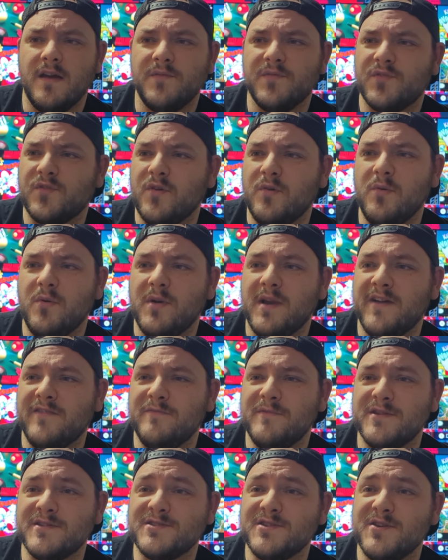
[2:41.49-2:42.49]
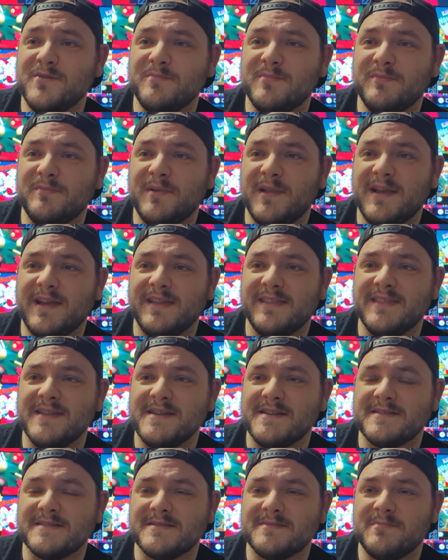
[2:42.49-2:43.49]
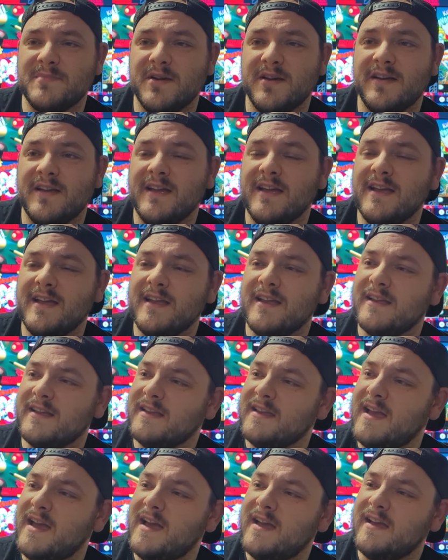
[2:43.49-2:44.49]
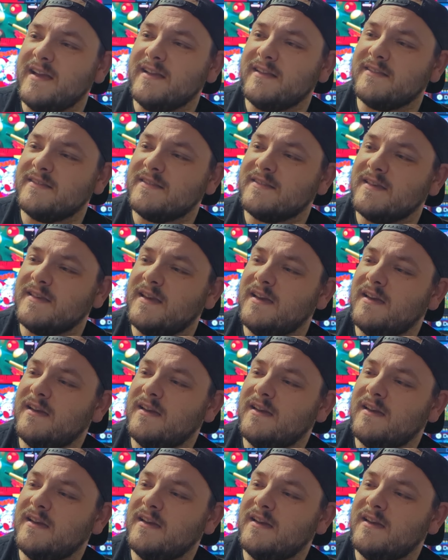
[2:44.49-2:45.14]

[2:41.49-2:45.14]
So I won't have much hope of playing this, but it's